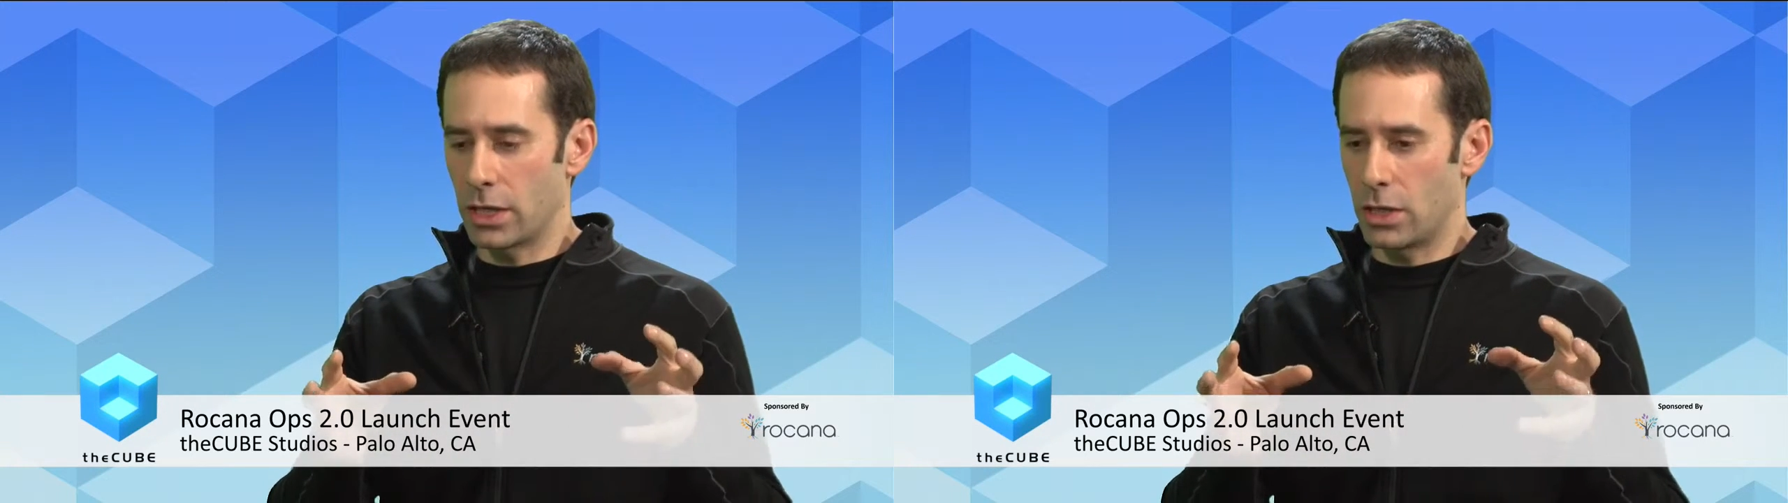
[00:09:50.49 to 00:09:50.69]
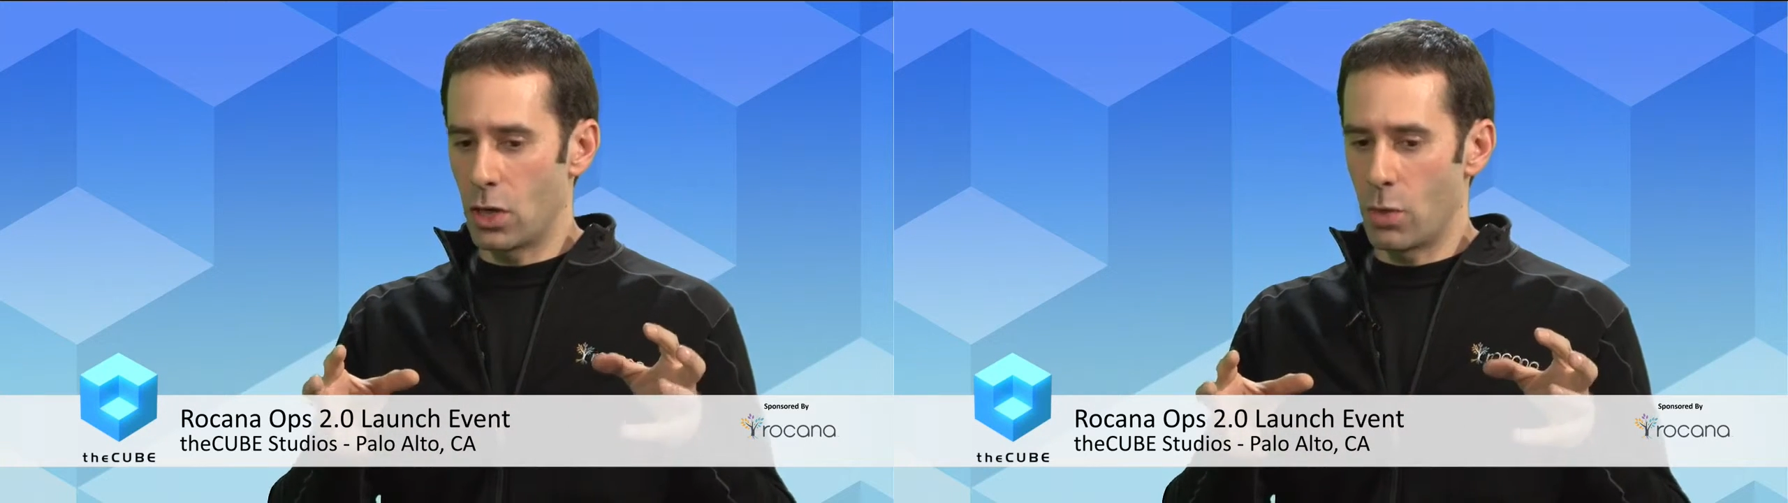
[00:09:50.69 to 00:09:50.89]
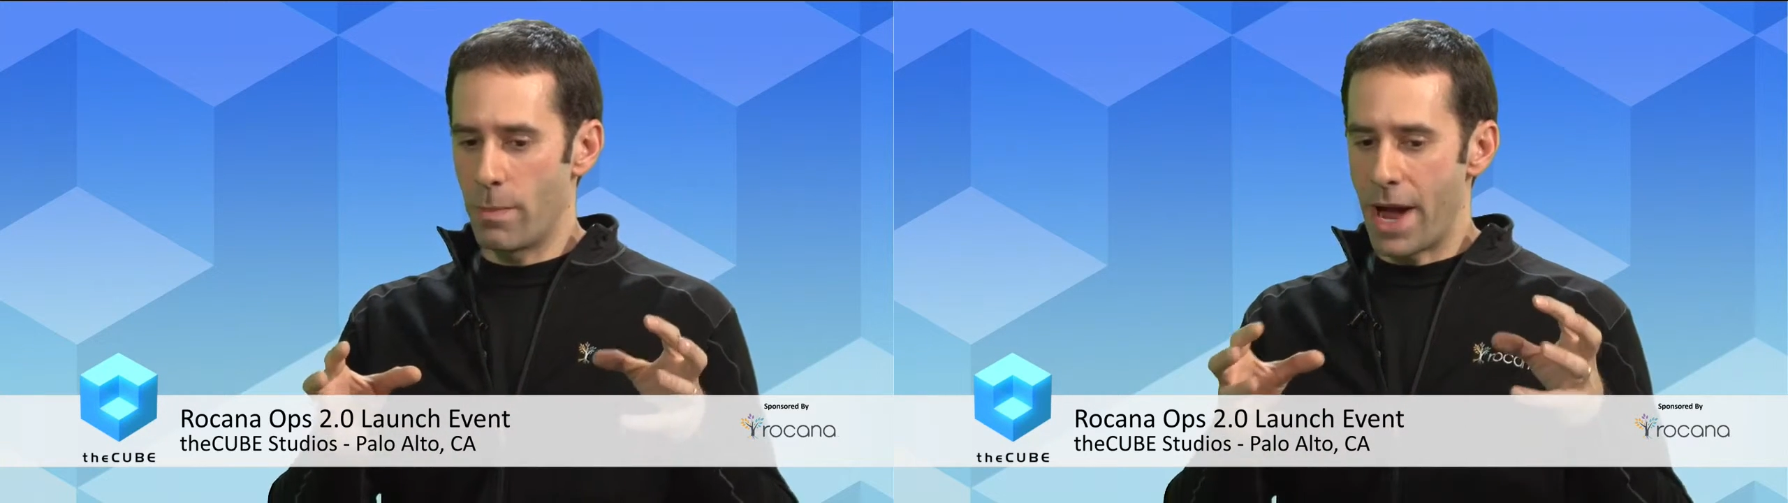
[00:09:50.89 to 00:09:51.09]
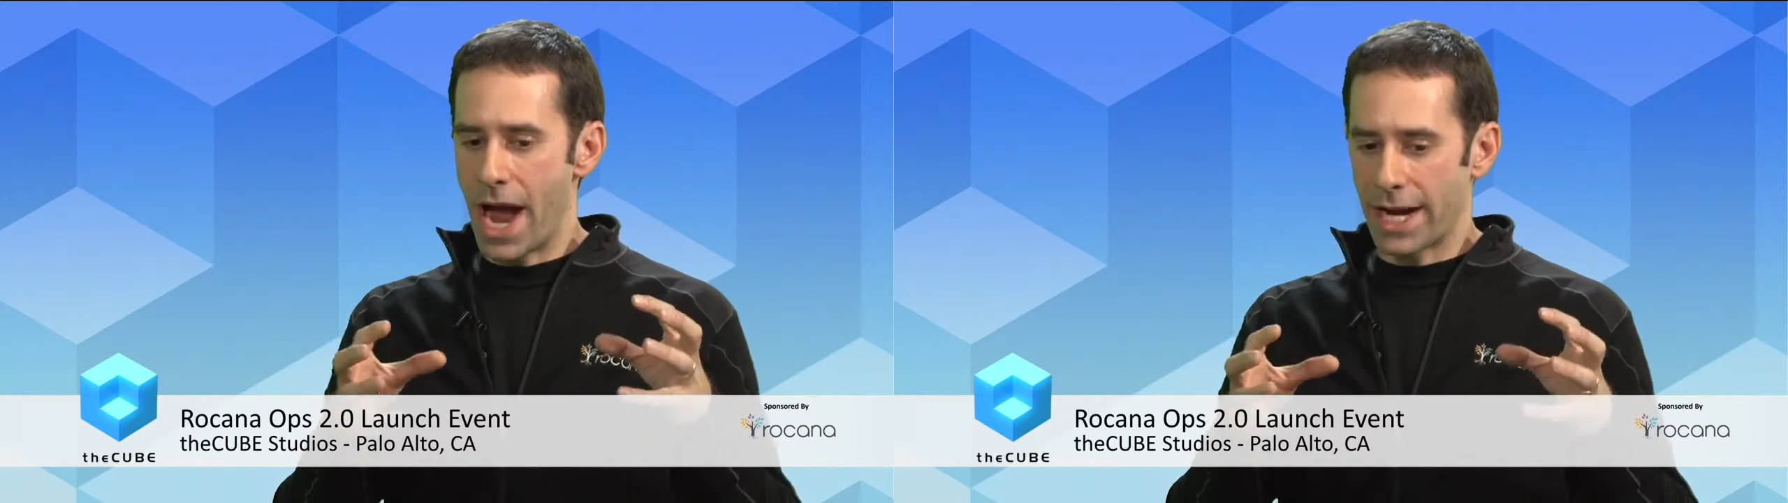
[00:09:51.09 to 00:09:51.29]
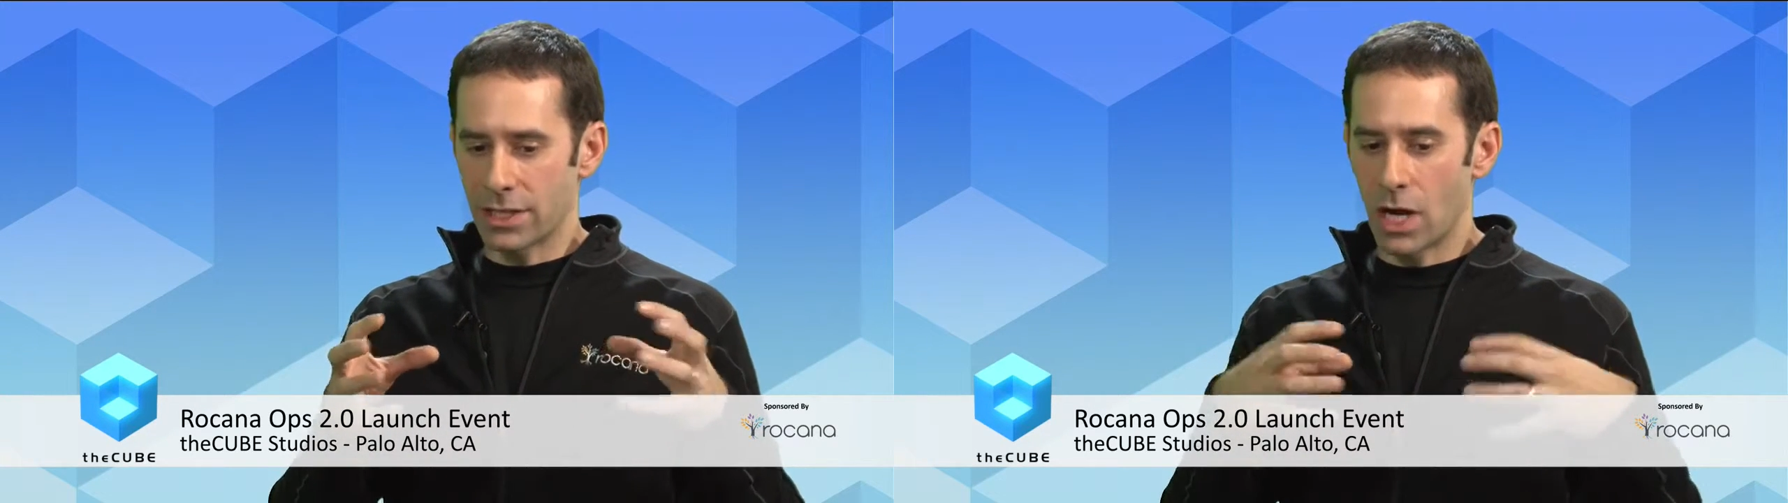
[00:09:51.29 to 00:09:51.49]
go
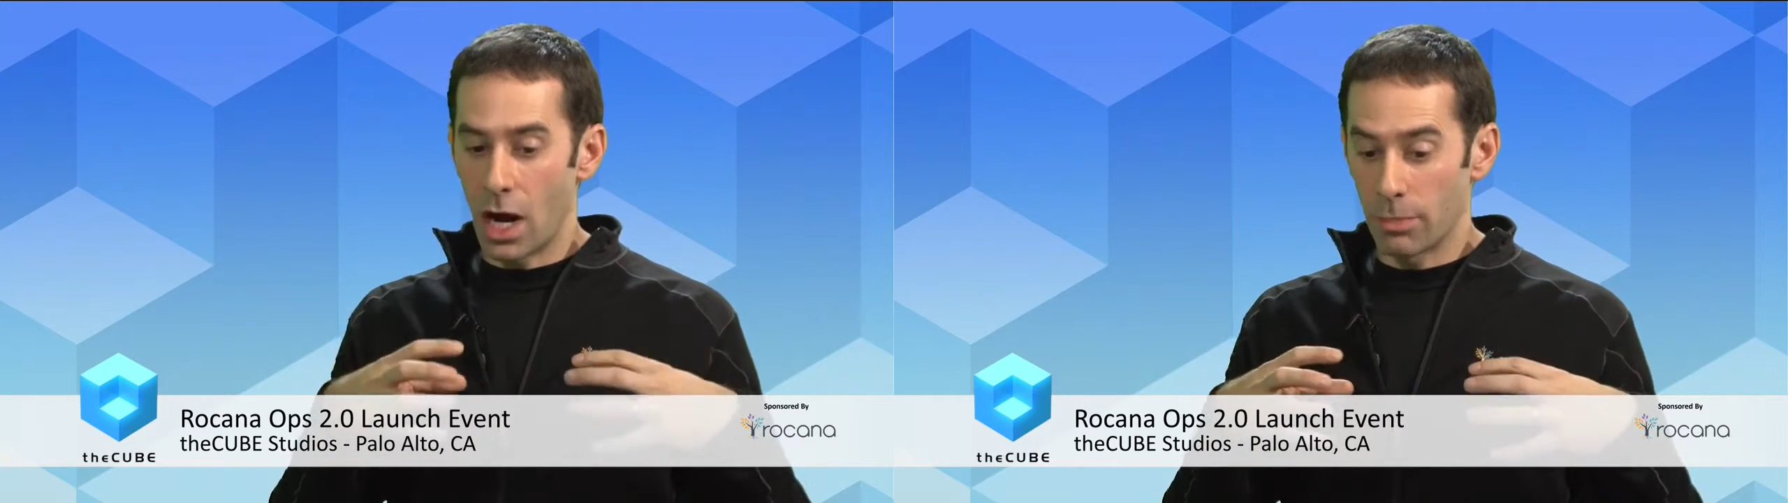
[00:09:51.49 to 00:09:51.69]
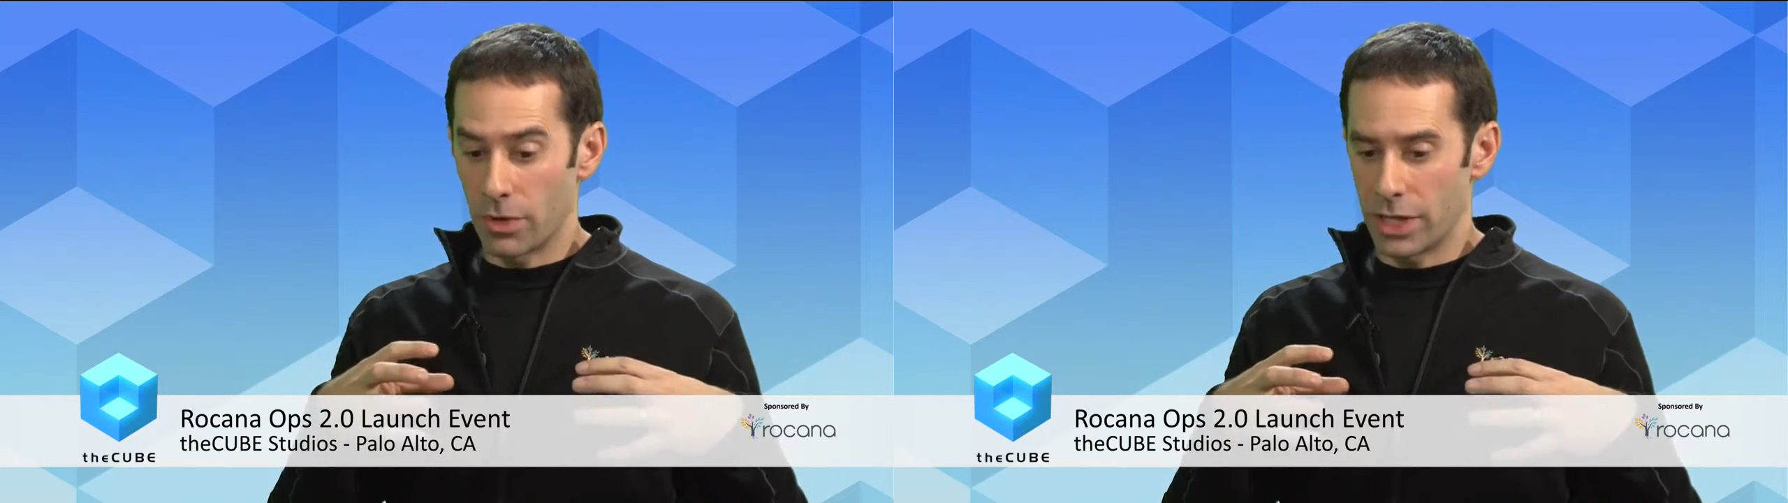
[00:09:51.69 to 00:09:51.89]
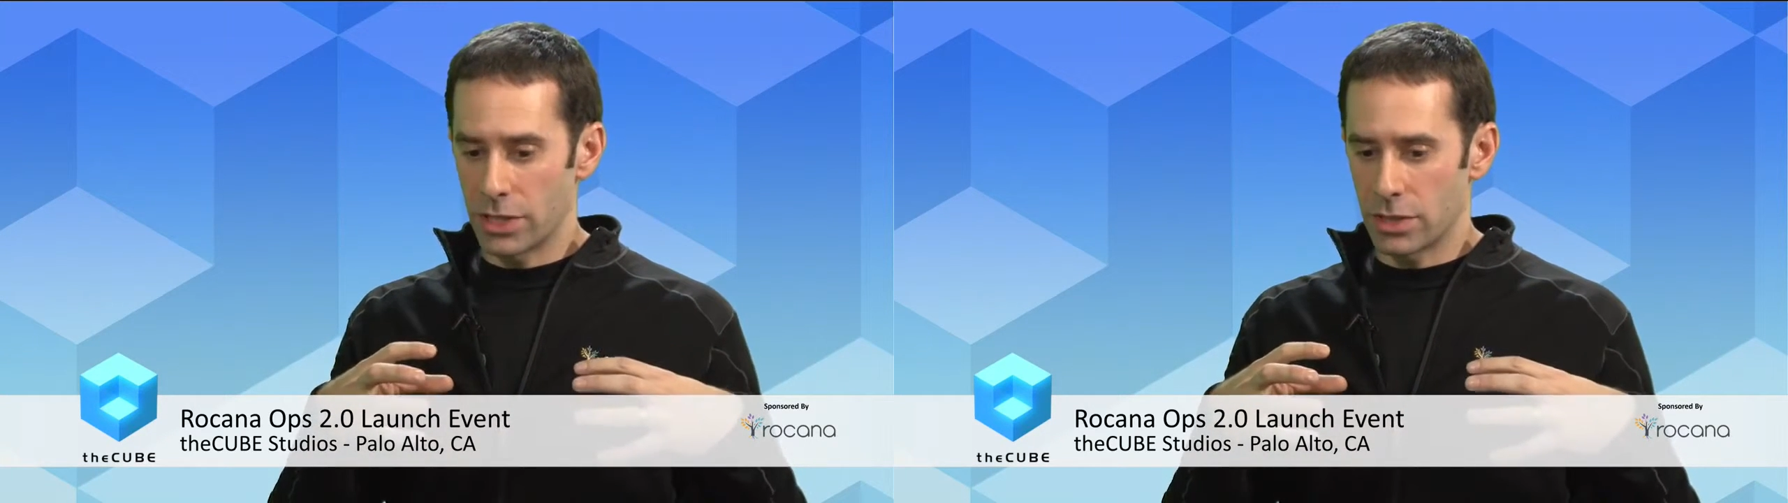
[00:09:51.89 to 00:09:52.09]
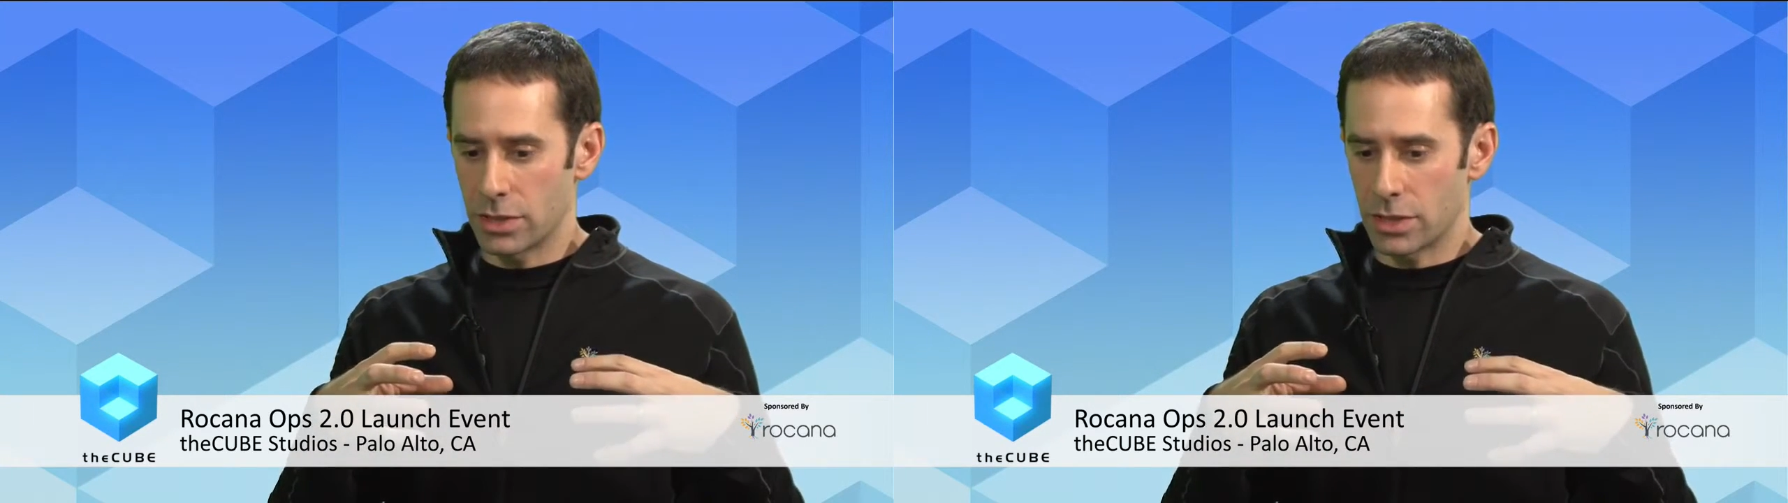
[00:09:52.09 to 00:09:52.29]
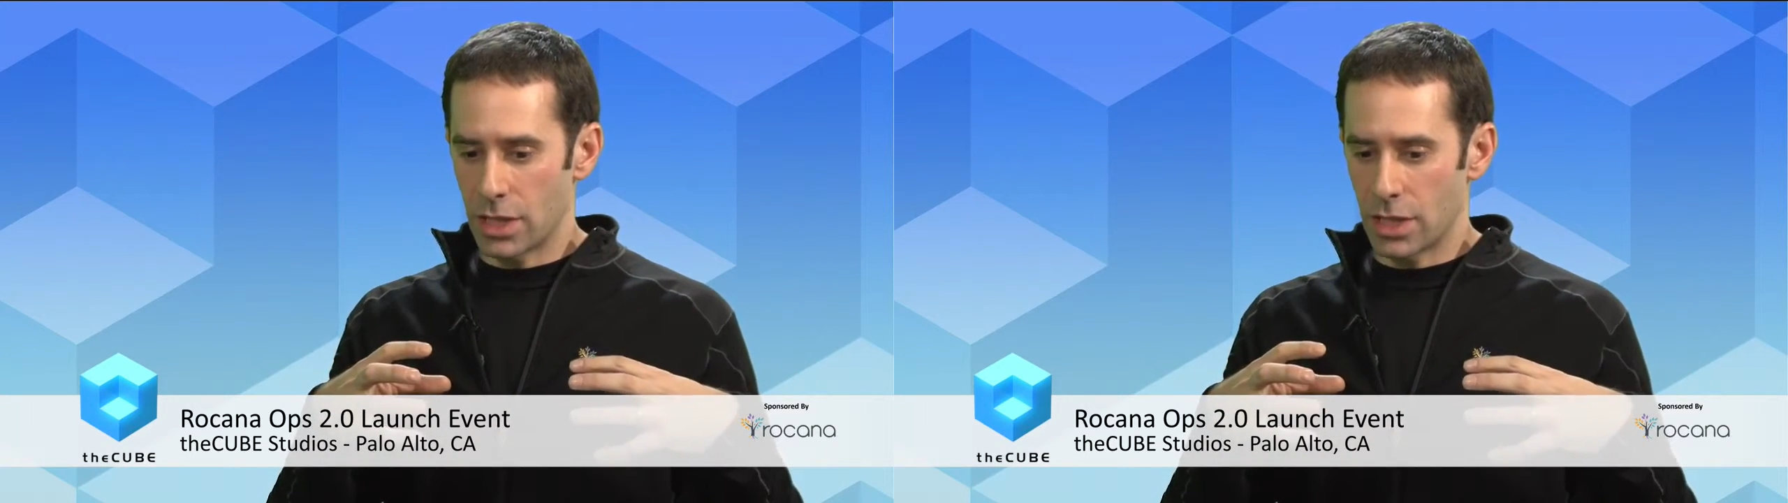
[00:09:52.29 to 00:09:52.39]
back as an operations